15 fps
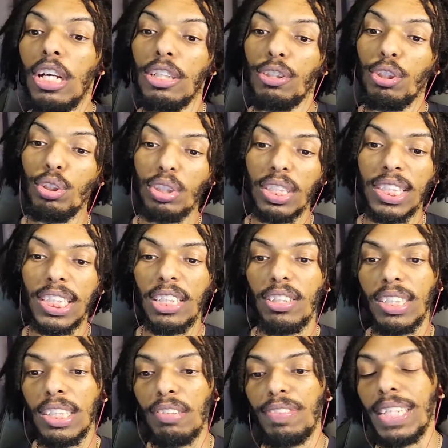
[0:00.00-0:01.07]
Do you consider
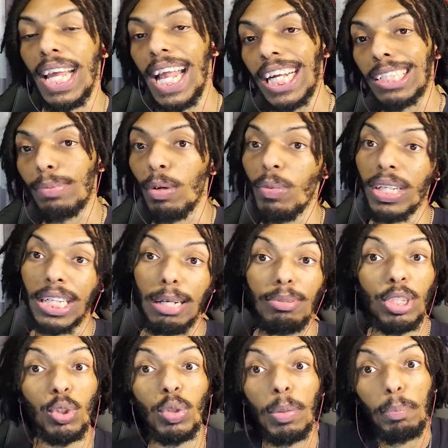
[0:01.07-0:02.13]
yourself an expert when it
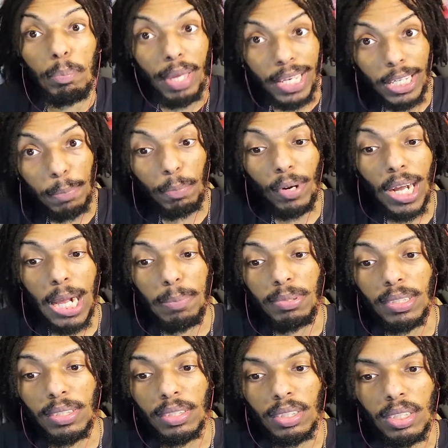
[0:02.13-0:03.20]
comes to doing makeup,
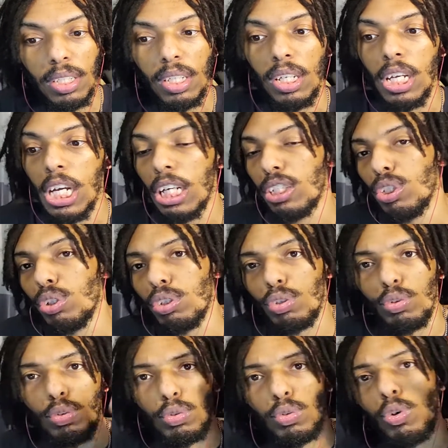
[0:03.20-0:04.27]
perhaps? You could
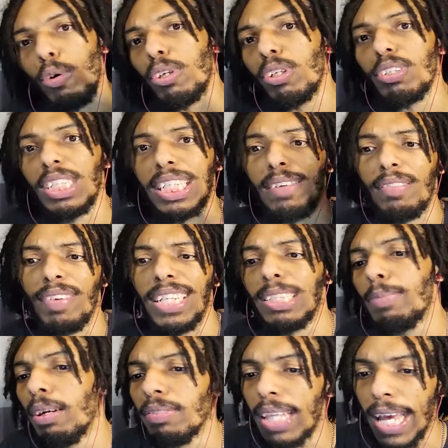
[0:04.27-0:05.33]
do tutorials and give advice
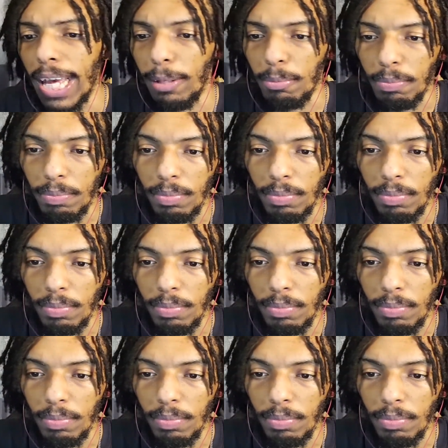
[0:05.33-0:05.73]
about that.